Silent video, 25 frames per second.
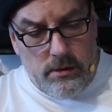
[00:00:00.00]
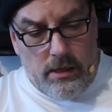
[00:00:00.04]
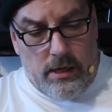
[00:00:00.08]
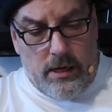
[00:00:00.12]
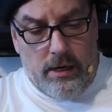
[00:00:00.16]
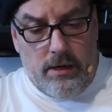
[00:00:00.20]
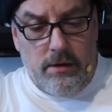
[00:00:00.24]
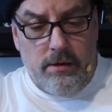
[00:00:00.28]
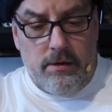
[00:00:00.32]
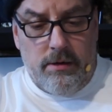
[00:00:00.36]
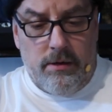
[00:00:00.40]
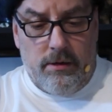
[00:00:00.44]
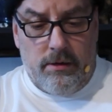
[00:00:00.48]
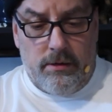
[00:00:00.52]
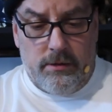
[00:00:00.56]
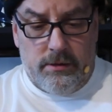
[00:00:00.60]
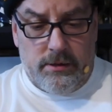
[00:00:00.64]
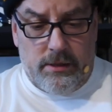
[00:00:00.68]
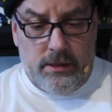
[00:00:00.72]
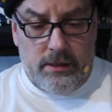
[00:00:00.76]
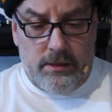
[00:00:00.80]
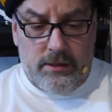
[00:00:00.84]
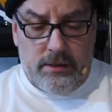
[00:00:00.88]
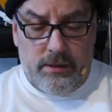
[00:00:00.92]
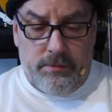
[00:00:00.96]
I don't know.
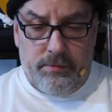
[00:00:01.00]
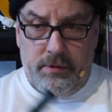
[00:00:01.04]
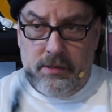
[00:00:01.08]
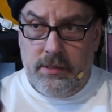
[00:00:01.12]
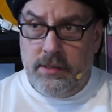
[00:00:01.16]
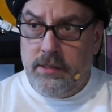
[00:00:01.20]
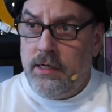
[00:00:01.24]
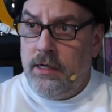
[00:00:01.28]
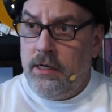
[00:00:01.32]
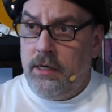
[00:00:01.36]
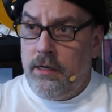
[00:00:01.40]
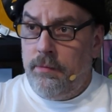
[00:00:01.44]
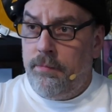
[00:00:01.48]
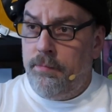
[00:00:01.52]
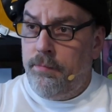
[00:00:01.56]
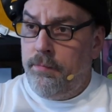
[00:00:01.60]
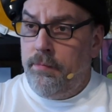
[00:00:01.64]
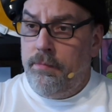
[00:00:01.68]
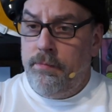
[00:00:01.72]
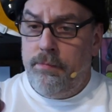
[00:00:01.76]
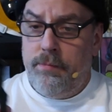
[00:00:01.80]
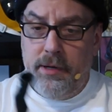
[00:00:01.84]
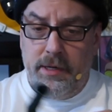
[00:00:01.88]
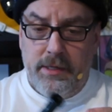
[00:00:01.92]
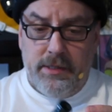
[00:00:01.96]
It's like something he's going to
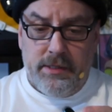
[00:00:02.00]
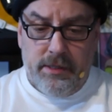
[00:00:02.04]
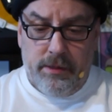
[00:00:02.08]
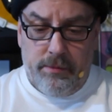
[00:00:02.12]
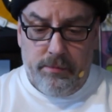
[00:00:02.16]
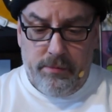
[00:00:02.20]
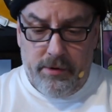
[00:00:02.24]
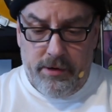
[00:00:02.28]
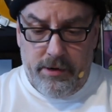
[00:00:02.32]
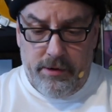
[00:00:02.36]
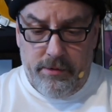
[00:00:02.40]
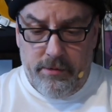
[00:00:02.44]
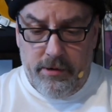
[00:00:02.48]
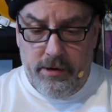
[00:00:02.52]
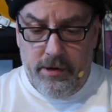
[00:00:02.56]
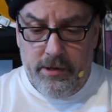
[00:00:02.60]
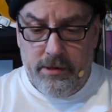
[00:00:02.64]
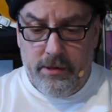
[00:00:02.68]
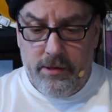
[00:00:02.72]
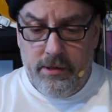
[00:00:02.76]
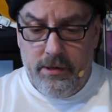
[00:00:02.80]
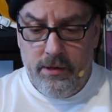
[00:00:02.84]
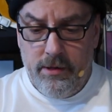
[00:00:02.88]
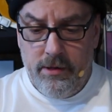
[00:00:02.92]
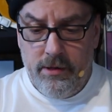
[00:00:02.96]
beat somebody
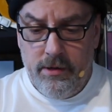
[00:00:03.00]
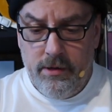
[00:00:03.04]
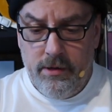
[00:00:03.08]
with.